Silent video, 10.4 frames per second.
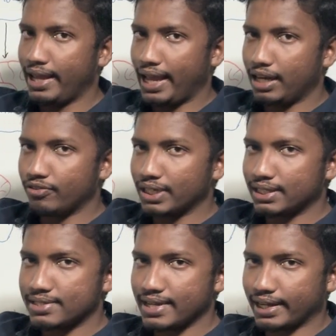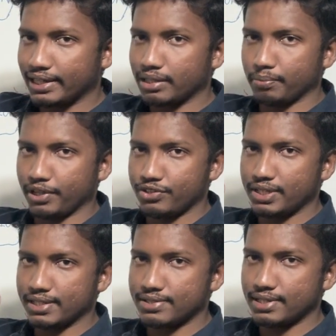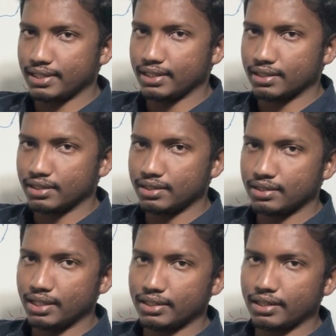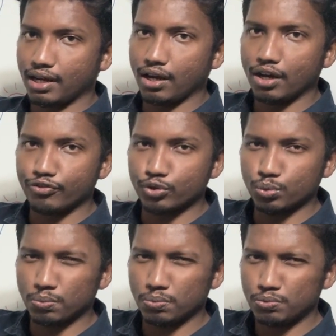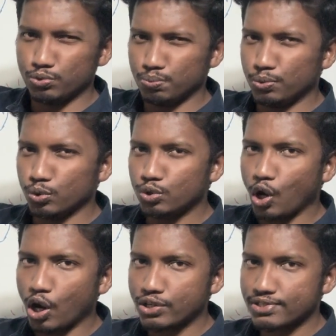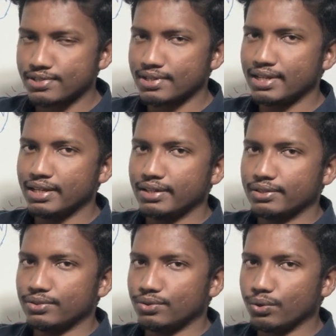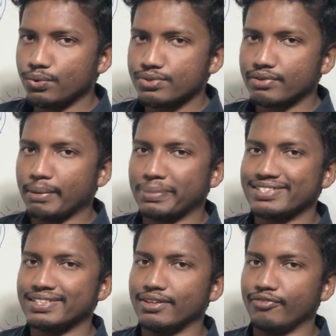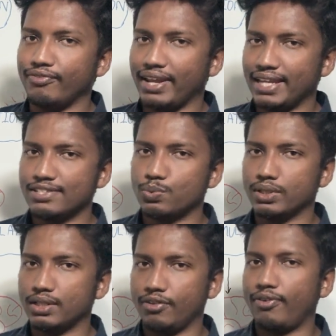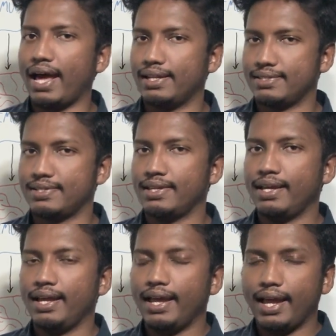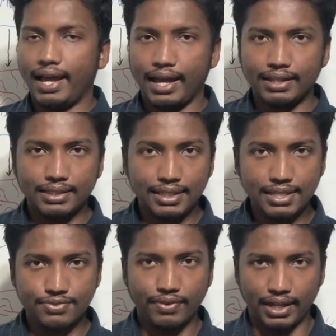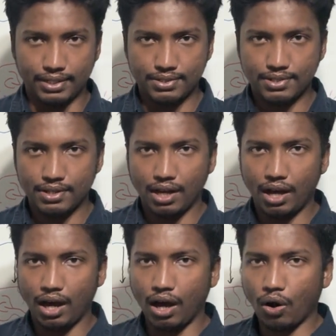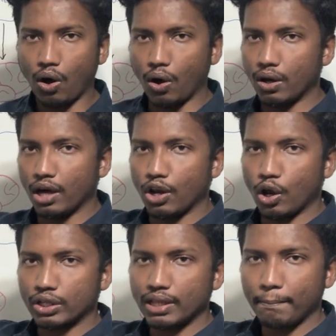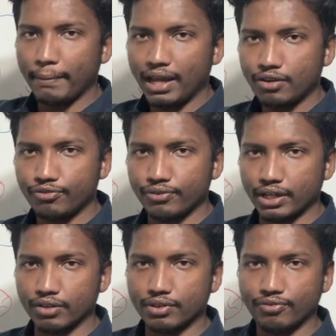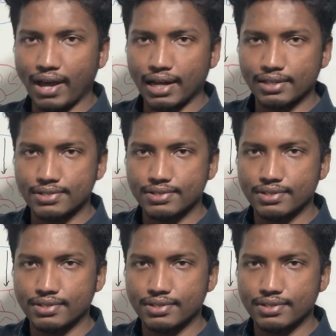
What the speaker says: And if you look at the second image, you can see that there are a few blue dots. Those represent the veins within the phallus. And these veins are all along the periphery of the phallus,